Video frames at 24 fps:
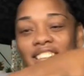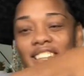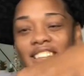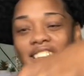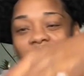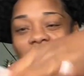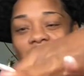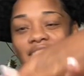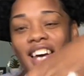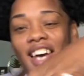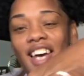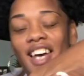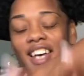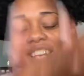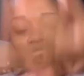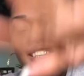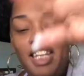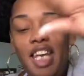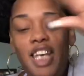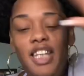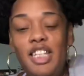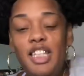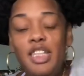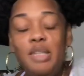Yes.
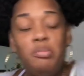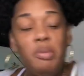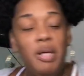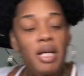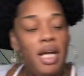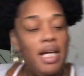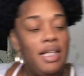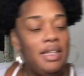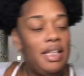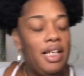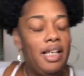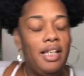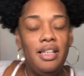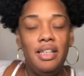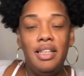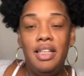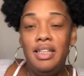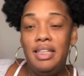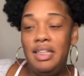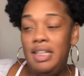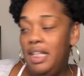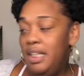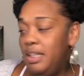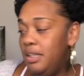And this bread has like a,
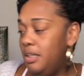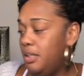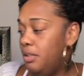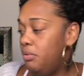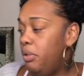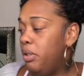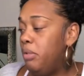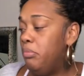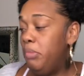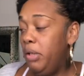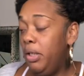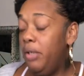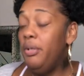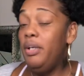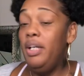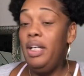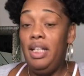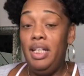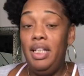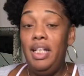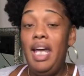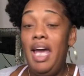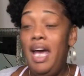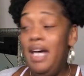it says sweet and buttery,
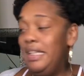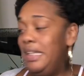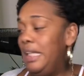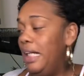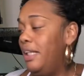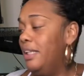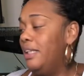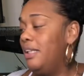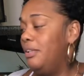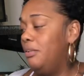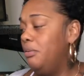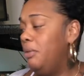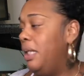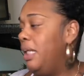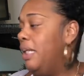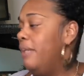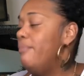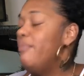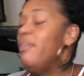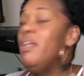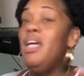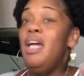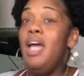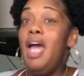and it has like a sweet
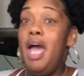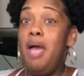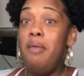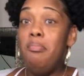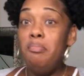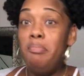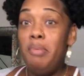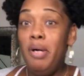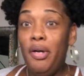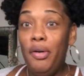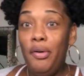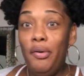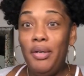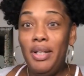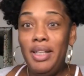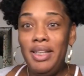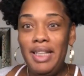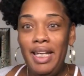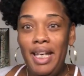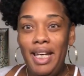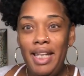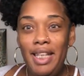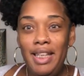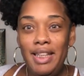and buttery
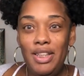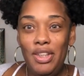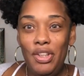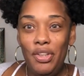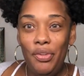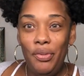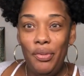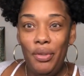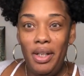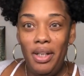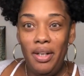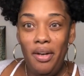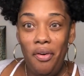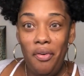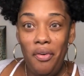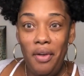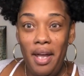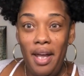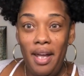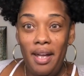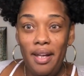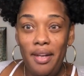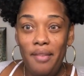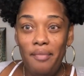taste to it,
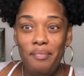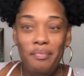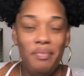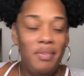okay?